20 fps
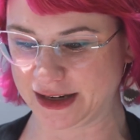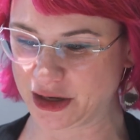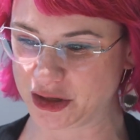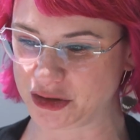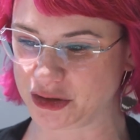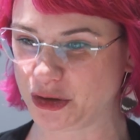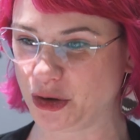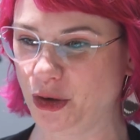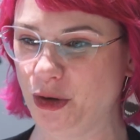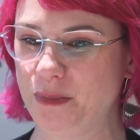and
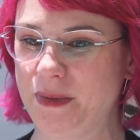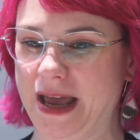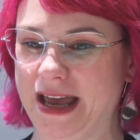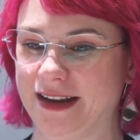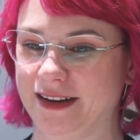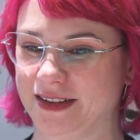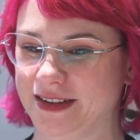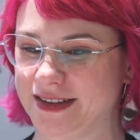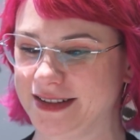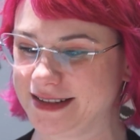control
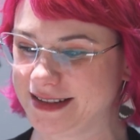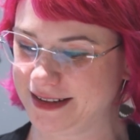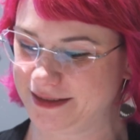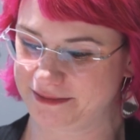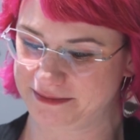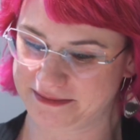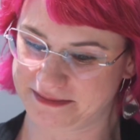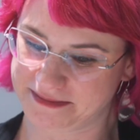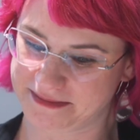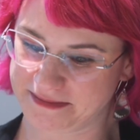panels.
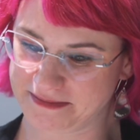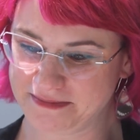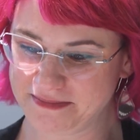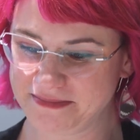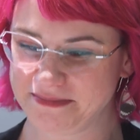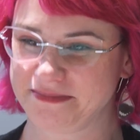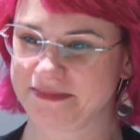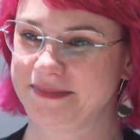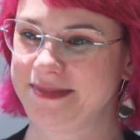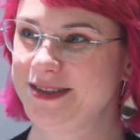And
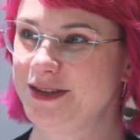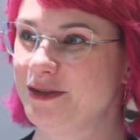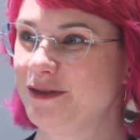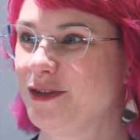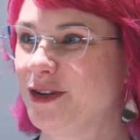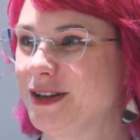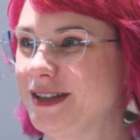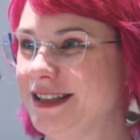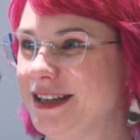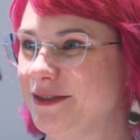so
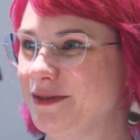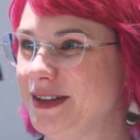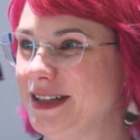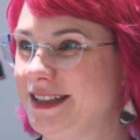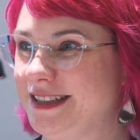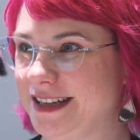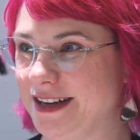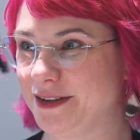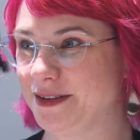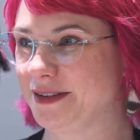of course I
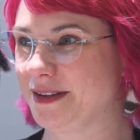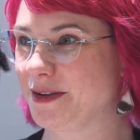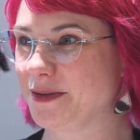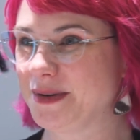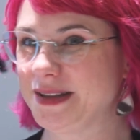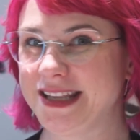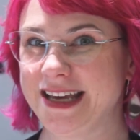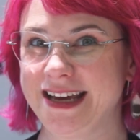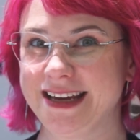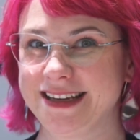reached out and I'm like,
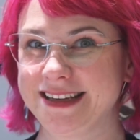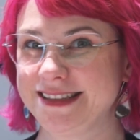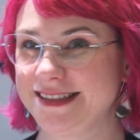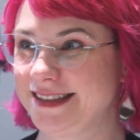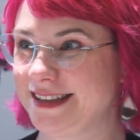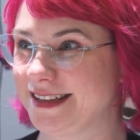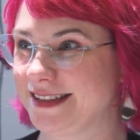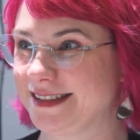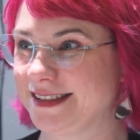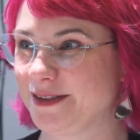what the heck is
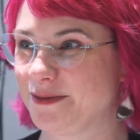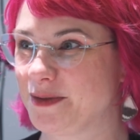this?